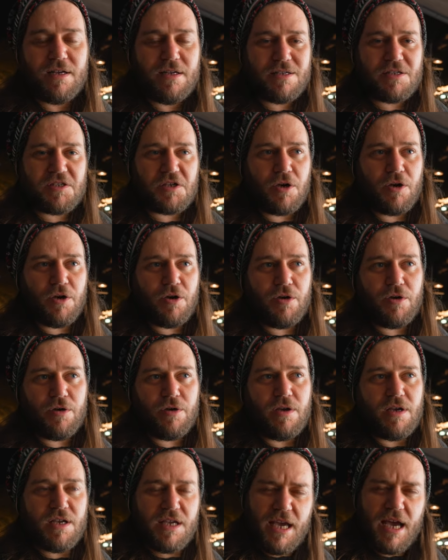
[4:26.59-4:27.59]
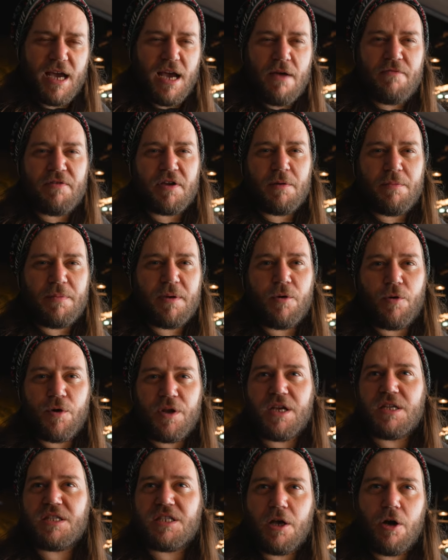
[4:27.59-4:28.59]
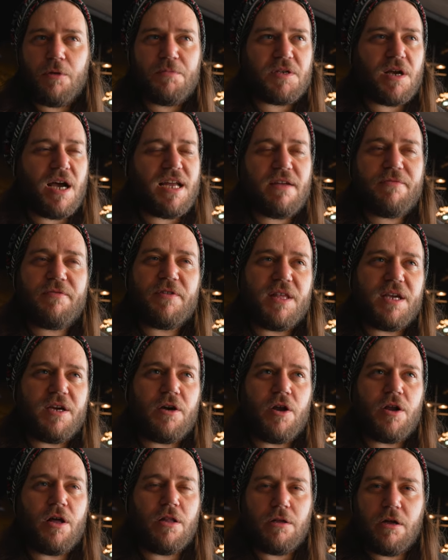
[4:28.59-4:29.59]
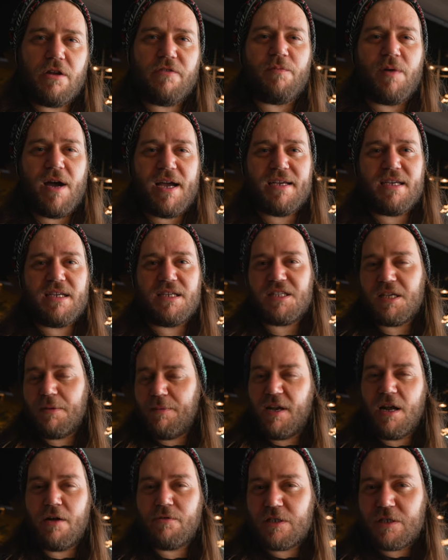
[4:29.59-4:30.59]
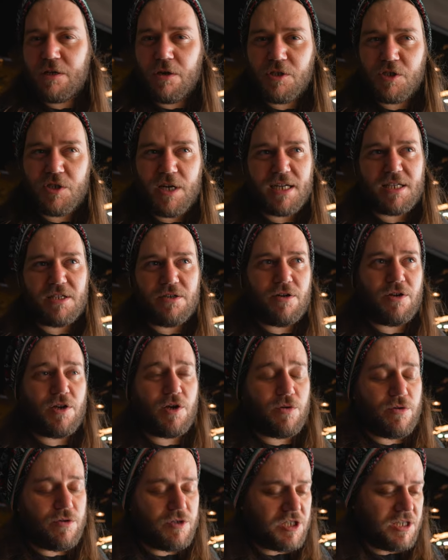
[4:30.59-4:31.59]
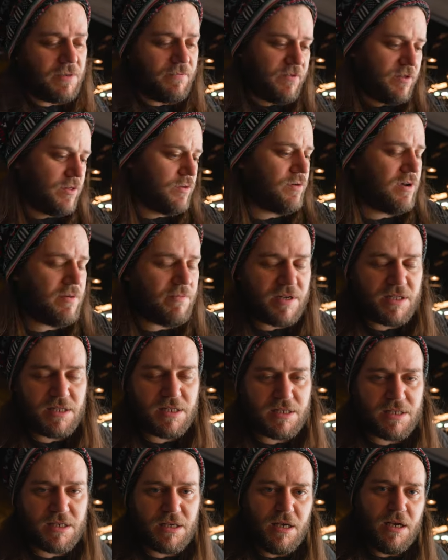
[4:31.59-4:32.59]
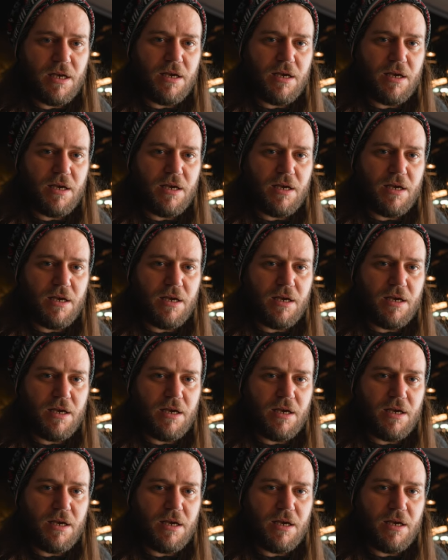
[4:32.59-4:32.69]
So yeah, having a big audience helps. I definitely got a lot of my gigs. I mean, I was contracted on a cruise ship for 3 months